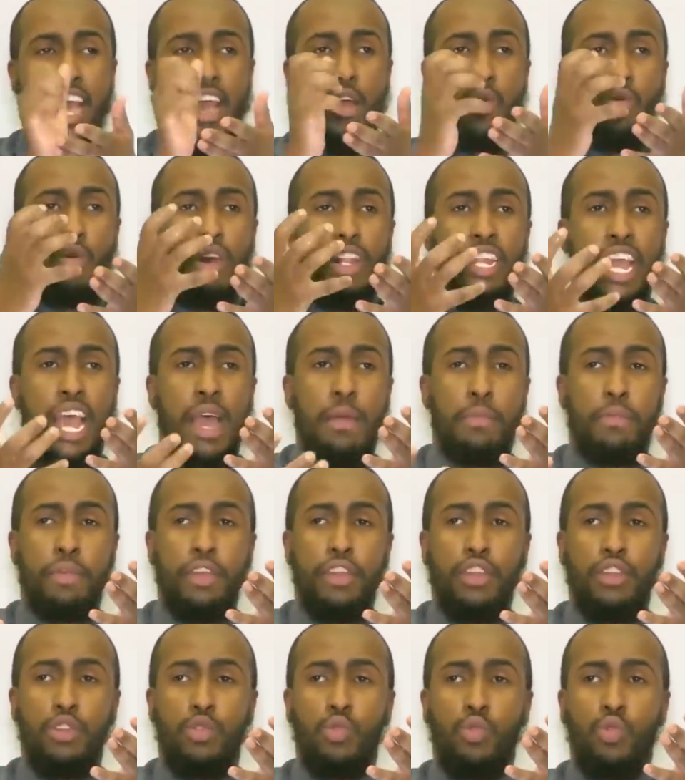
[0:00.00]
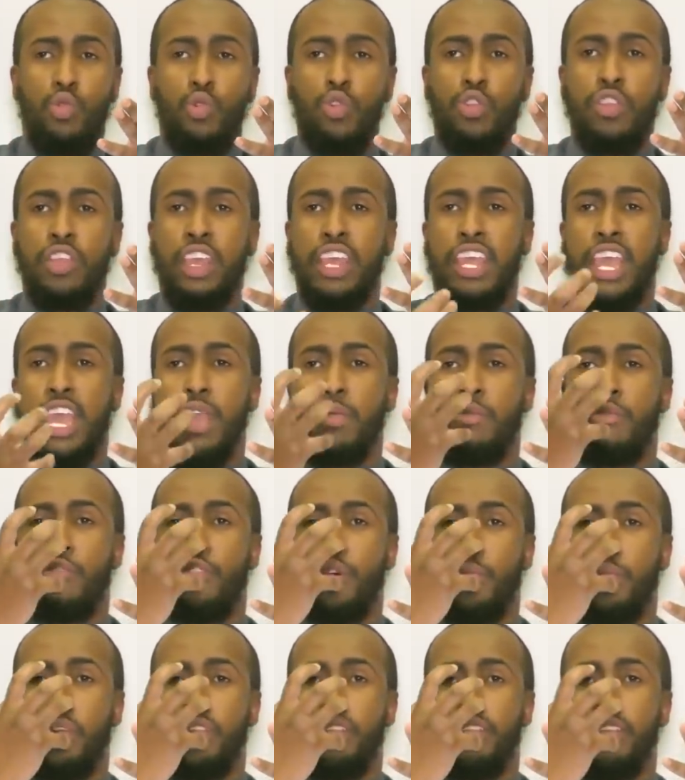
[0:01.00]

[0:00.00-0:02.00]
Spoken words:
And what happened? Water came from